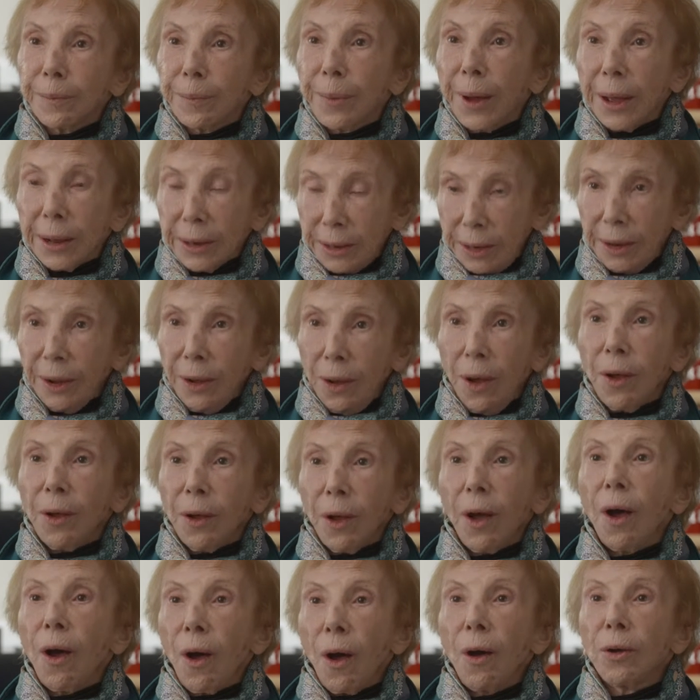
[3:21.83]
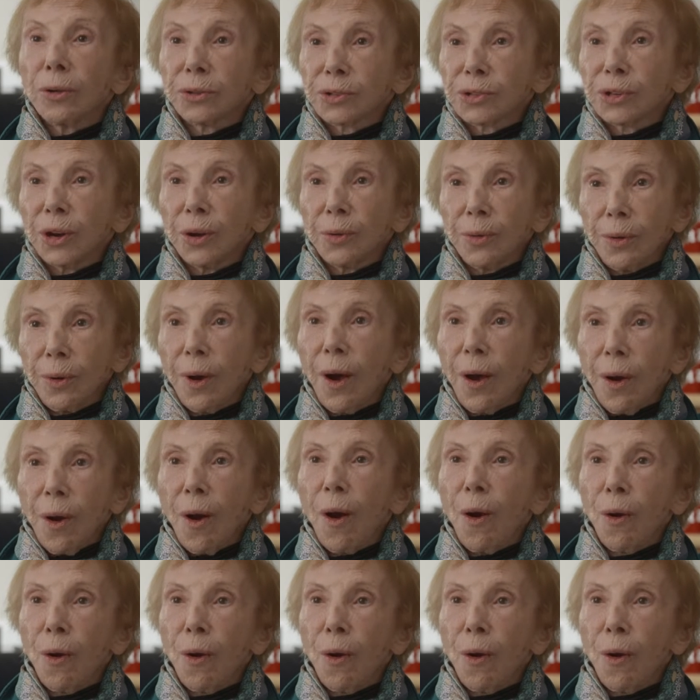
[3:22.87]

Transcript: but also